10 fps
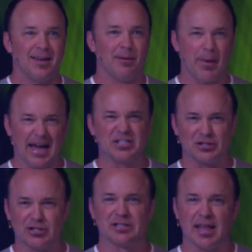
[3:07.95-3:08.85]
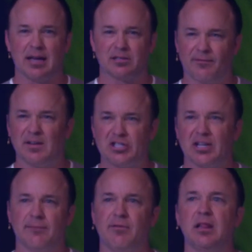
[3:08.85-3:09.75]
imagine just that as a
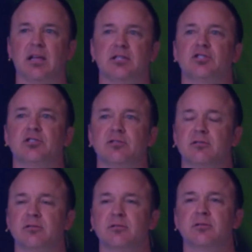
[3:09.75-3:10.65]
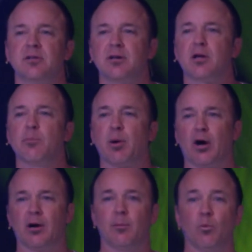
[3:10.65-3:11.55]
fishing village.
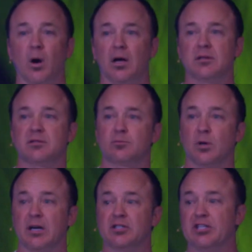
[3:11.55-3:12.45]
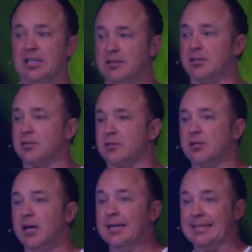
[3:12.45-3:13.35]
Capernaum was where Jesus
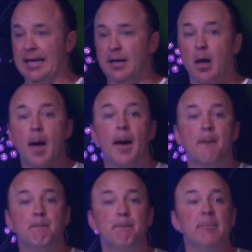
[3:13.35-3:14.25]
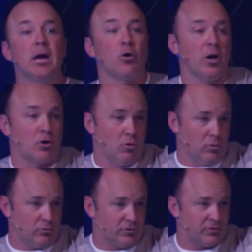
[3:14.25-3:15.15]
did
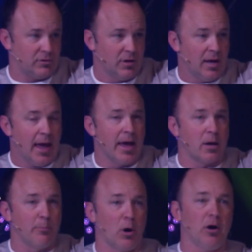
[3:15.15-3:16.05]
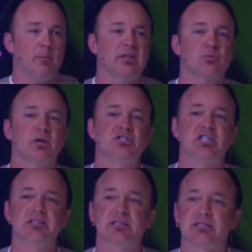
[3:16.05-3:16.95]
miracles, and Capernaum is where
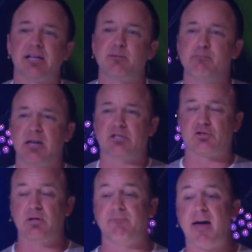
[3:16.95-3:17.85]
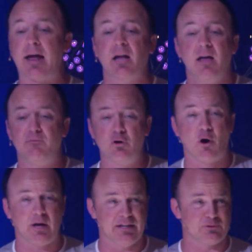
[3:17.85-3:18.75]
Jesus did ministry. In fact, if you
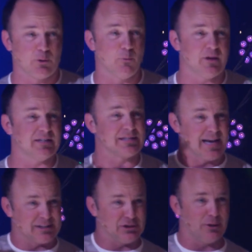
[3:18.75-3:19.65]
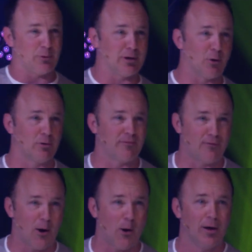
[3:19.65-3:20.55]
go to Israel with us next year, we're gonna go in the
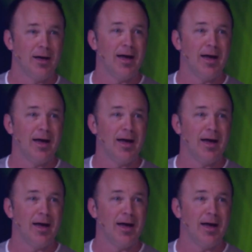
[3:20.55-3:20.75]
fall.